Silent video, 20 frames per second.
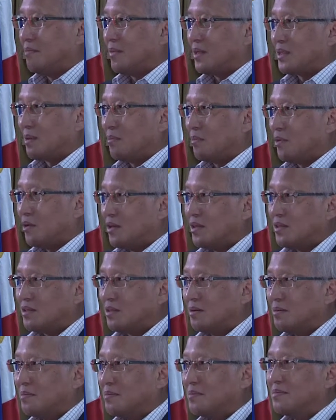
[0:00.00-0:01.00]

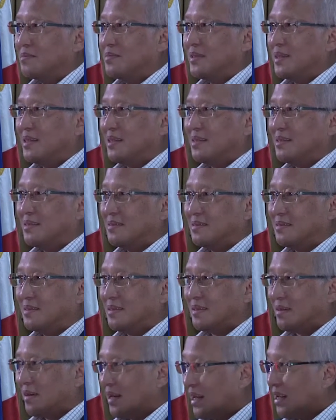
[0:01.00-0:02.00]
metabolism
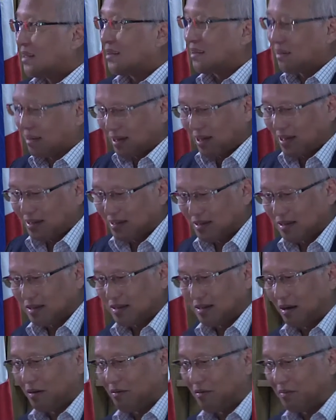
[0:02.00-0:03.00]
and health related
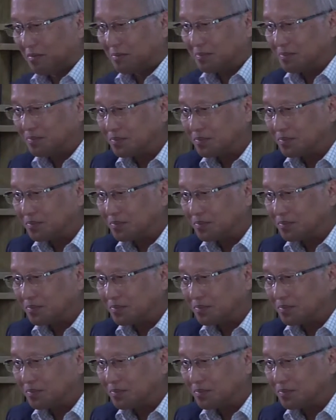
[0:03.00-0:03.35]
stuff.